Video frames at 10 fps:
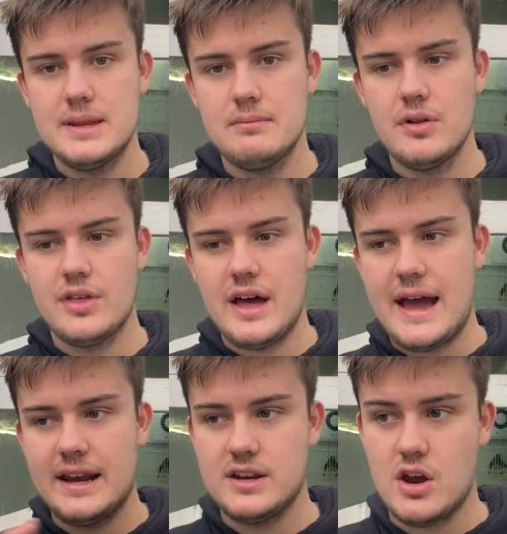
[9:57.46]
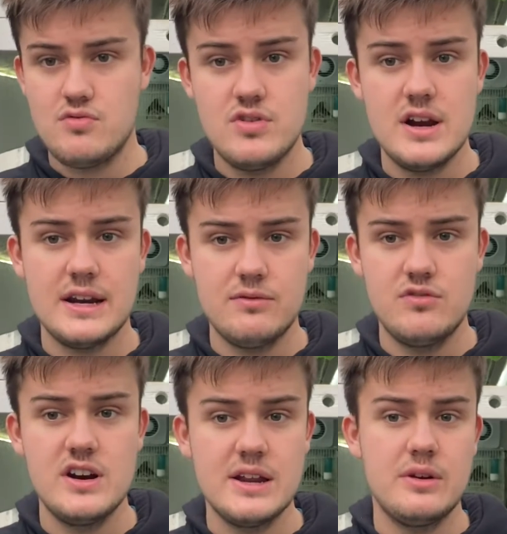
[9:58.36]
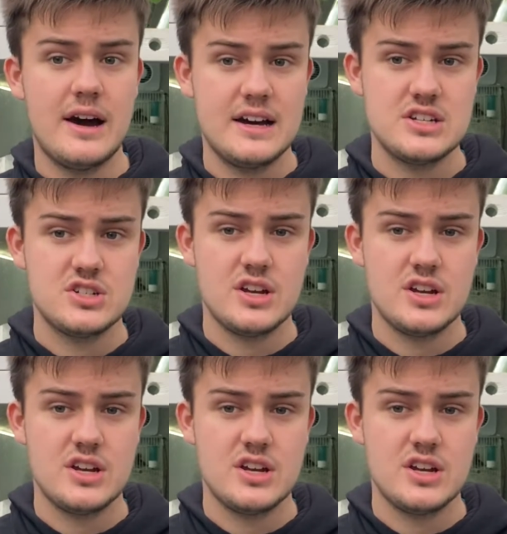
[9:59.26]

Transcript: the mother and a really nice